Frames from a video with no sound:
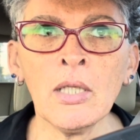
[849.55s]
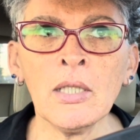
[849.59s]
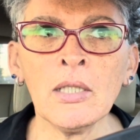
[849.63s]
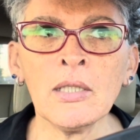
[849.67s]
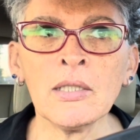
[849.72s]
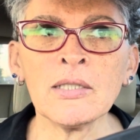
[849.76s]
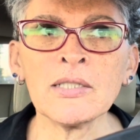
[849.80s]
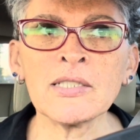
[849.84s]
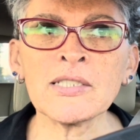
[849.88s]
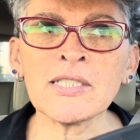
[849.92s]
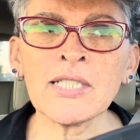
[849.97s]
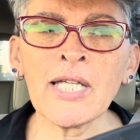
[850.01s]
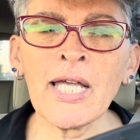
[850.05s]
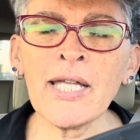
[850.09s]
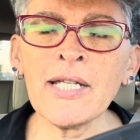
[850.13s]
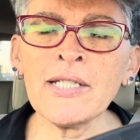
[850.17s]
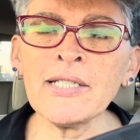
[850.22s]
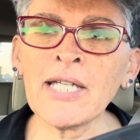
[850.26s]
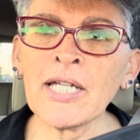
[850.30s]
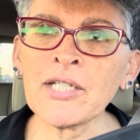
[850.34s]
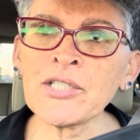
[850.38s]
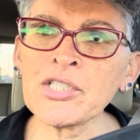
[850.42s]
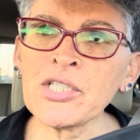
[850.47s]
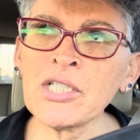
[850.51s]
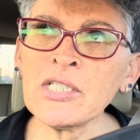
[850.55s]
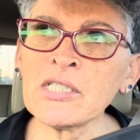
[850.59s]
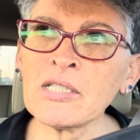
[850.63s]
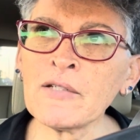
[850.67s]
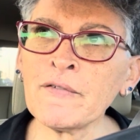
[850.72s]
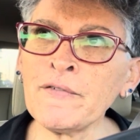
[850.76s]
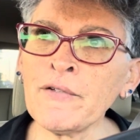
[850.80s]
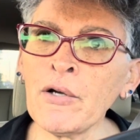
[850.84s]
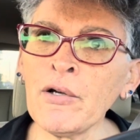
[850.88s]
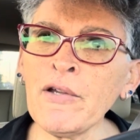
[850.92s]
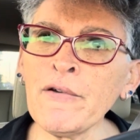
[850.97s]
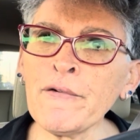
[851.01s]
said that she's a
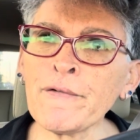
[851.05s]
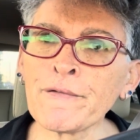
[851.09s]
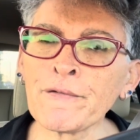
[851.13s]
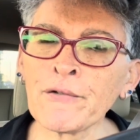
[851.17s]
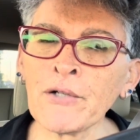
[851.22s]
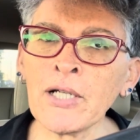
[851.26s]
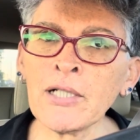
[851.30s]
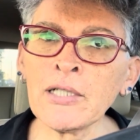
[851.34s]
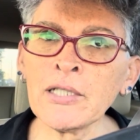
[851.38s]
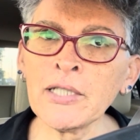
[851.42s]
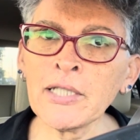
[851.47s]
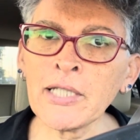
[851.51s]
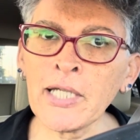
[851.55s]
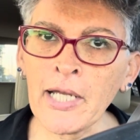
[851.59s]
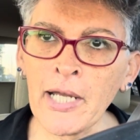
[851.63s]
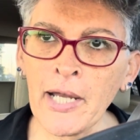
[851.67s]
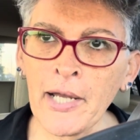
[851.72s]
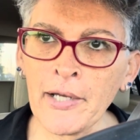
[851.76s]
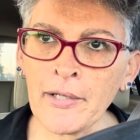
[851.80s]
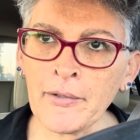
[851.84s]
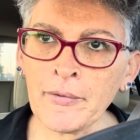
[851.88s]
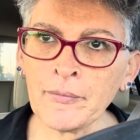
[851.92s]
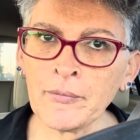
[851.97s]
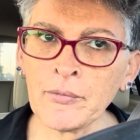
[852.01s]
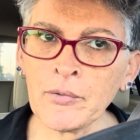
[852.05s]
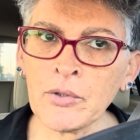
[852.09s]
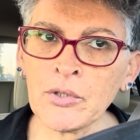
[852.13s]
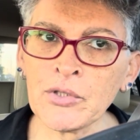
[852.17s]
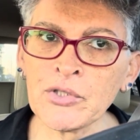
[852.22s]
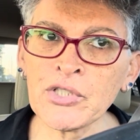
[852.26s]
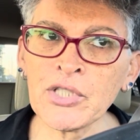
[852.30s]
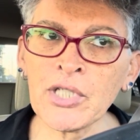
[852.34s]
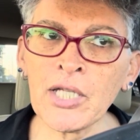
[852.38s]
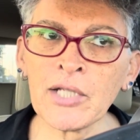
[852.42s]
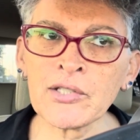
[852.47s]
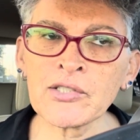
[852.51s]
very friendly cat.
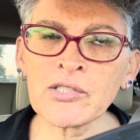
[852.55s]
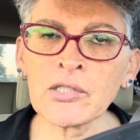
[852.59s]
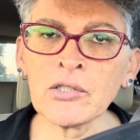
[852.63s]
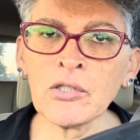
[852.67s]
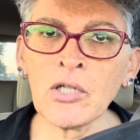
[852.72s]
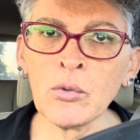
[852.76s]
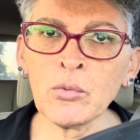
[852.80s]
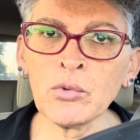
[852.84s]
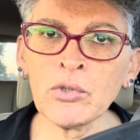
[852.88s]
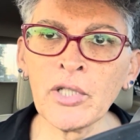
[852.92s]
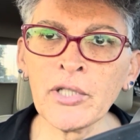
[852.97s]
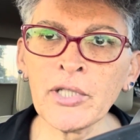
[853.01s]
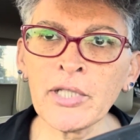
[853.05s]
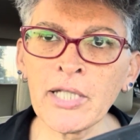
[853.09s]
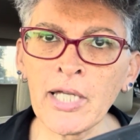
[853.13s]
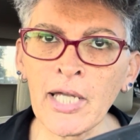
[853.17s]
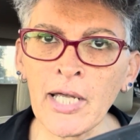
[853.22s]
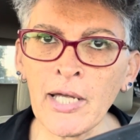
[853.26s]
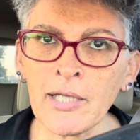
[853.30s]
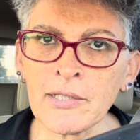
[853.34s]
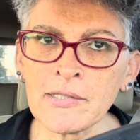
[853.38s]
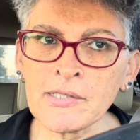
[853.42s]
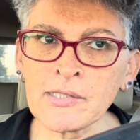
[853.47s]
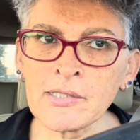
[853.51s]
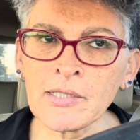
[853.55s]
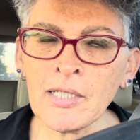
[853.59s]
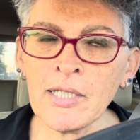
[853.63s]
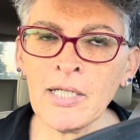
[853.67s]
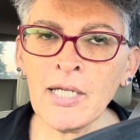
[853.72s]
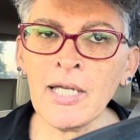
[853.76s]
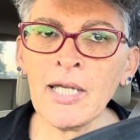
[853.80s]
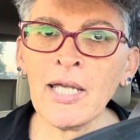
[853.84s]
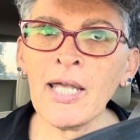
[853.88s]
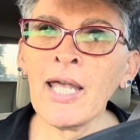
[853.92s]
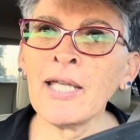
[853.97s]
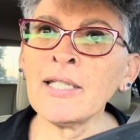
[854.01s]
She gets along with other cats.
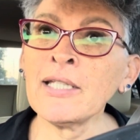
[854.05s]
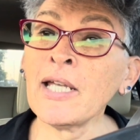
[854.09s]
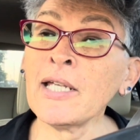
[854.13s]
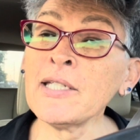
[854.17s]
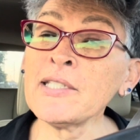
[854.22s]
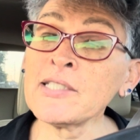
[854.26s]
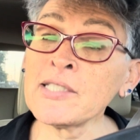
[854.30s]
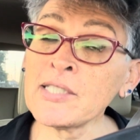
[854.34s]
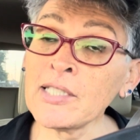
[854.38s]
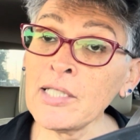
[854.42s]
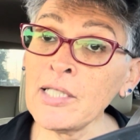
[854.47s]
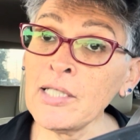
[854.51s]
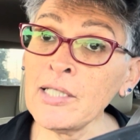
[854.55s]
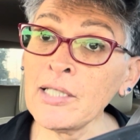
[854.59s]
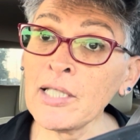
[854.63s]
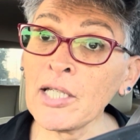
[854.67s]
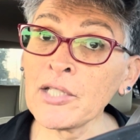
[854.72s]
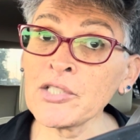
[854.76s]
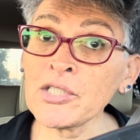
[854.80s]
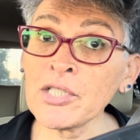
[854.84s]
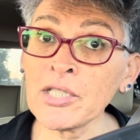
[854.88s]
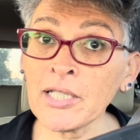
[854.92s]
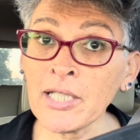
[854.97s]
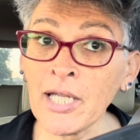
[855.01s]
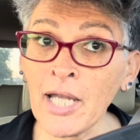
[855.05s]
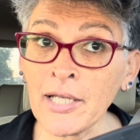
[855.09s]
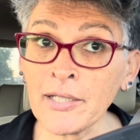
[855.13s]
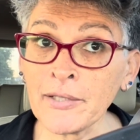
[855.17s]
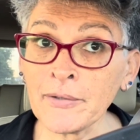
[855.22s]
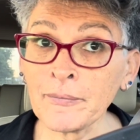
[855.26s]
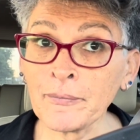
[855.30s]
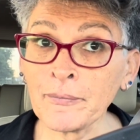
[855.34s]
And I see that she can.